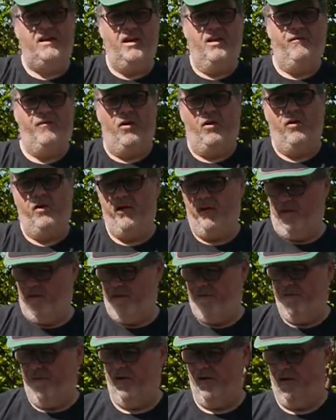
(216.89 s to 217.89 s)
the
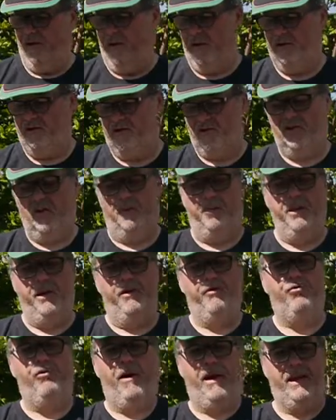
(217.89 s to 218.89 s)
vinyl if you like, stop
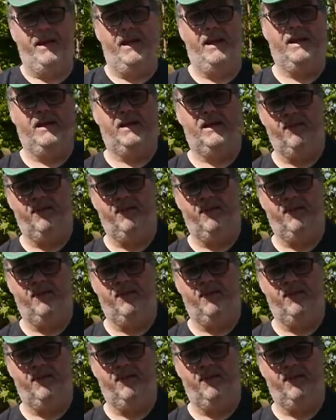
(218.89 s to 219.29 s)
it cracking,